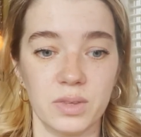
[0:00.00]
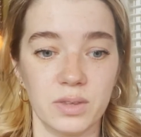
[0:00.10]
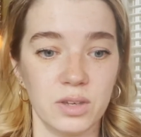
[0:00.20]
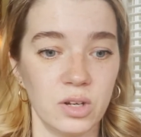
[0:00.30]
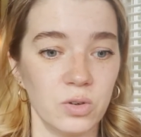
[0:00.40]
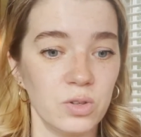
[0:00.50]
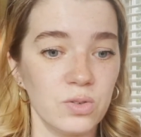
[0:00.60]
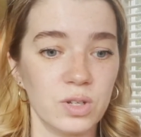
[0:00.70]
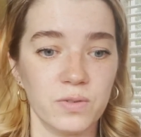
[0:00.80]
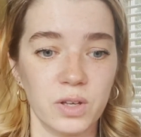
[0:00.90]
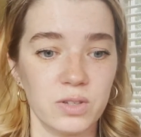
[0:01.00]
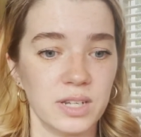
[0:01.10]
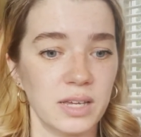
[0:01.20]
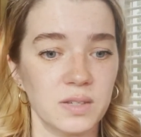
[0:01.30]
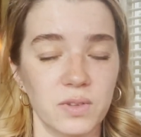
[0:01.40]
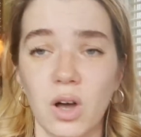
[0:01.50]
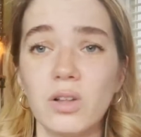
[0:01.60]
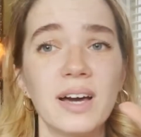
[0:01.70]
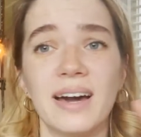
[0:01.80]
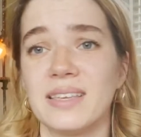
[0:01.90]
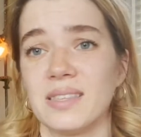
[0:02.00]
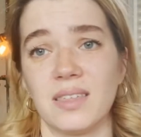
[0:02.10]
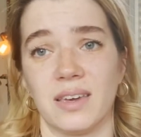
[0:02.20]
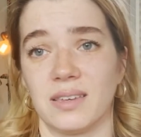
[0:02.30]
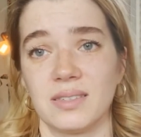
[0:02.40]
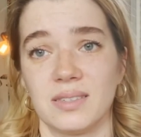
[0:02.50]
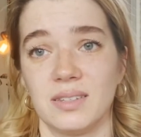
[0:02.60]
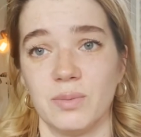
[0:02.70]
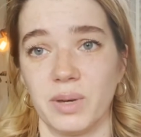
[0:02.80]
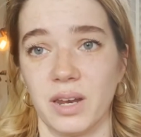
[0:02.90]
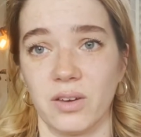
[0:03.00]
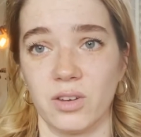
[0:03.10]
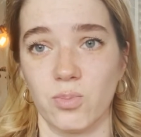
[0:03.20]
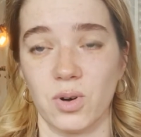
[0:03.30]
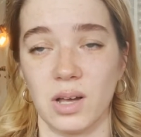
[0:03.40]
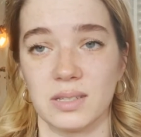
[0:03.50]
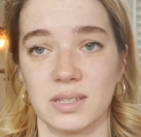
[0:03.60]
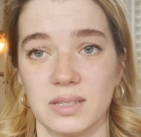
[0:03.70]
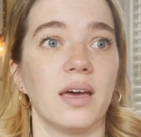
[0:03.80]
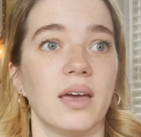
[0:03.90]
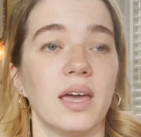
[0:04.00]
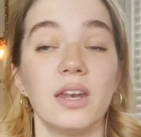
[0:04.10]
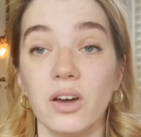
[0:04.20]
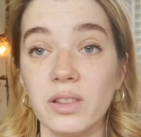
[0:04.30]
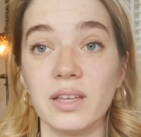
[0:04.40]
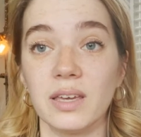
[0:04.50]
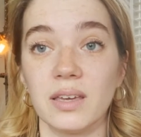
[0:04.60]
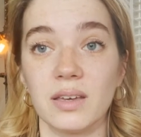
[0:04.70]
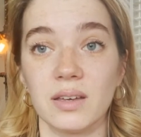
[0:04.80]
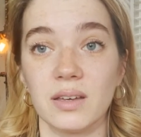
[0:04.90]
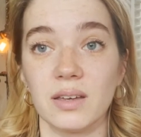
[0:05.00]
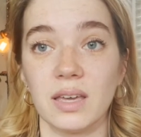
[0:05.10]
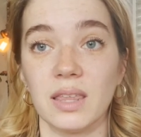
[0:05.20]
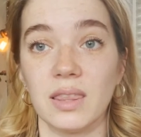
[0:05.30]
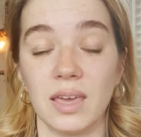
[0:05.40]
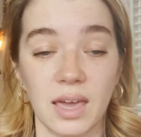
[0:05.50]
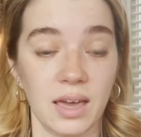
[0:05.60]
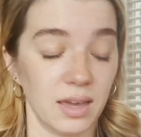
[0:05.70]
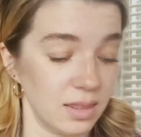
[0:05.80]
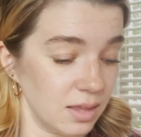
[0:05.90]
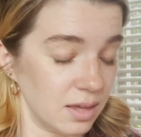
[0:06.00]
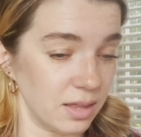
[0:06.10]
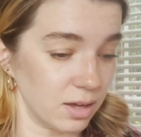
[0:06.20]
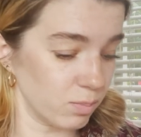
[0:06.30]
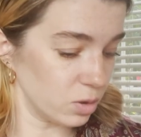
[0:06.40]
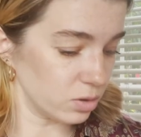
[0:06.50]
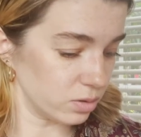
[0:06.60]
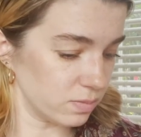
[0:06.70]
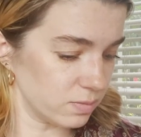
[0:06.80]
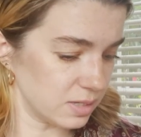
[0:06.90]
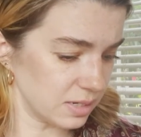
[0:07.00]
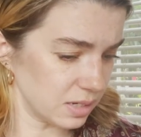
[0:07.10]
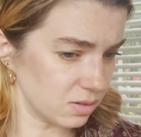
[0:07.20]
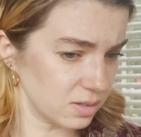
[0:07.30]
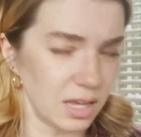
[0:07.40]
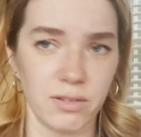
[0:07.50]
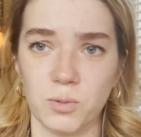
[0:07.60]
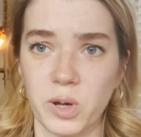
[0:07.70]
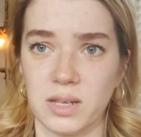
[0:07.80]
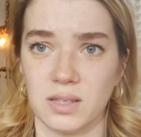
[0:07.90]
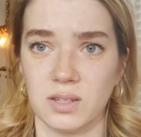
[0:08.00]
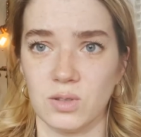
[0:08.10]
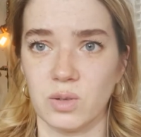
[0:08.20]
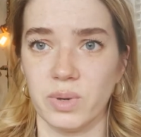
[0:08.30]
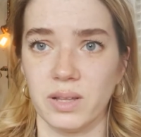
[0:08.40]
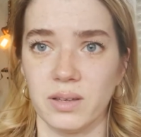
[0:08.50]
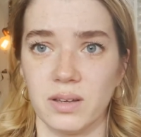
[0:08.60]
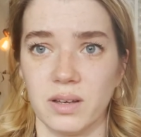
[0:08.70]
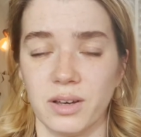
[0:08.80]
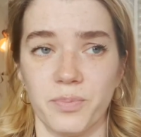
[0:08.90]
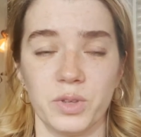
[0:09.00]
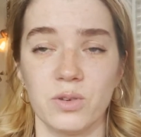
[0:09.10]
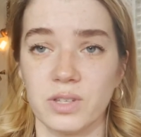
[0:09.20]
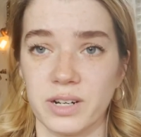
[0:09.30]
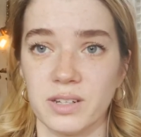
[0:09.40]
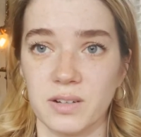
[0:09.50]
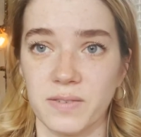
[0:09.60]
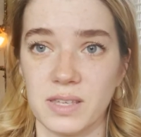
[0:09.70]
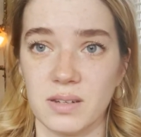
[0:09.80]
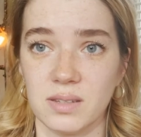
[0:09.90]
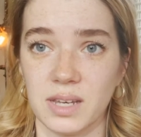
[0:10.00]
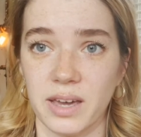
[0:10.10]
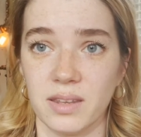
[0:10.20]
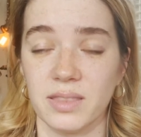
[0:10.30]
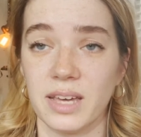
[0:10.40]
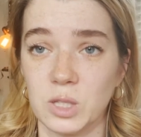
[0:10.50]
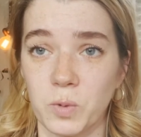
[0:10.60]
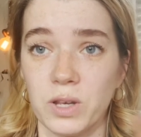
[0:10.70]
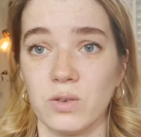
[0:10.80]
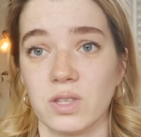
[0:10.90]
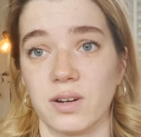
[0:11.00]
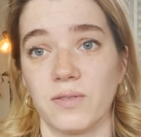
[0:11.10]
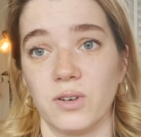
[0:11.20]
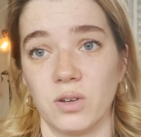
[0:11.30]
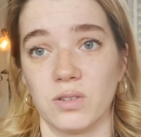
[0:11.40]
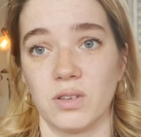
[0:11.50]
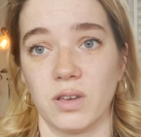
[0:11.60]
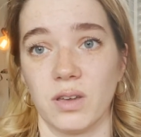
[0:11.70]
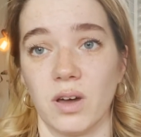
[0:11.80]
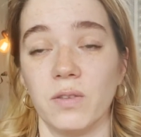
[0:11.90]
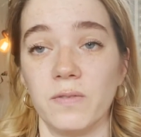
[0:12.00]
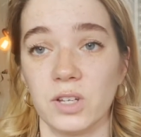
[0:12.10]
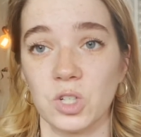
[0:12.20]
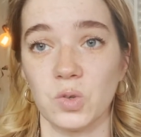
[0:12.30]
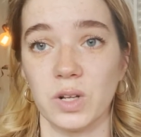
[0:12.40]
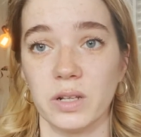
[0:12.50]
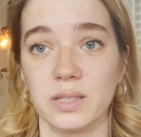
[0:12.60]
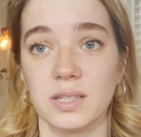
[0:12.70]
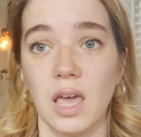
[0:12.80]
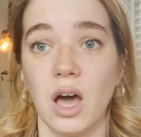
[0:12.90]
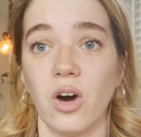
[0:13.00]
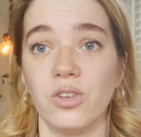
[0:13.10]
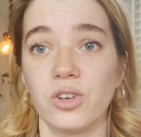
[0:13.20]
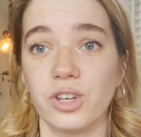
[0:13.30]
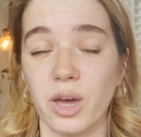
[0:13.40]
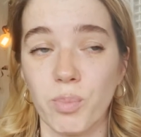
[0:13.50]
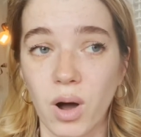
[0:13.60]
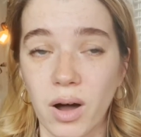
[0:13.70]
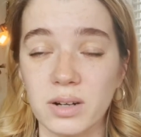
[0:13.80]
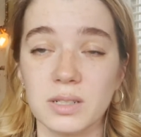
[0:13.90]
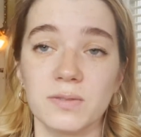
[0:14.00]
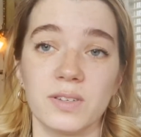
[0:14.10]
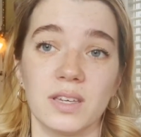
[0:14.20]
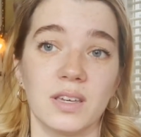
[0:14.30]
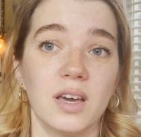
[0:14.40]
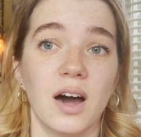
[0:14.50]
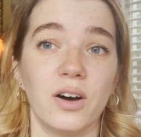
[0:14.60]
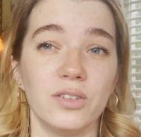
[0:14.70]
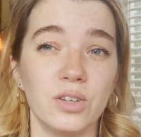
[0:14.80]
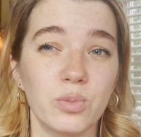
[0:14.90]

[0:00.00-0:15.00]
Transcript: user flows, tasks, all kinds of things, depending on your process. And only in the like module 6 or 7, what is it, user interface design, that's when you start focusing on visuals, on your typography, on your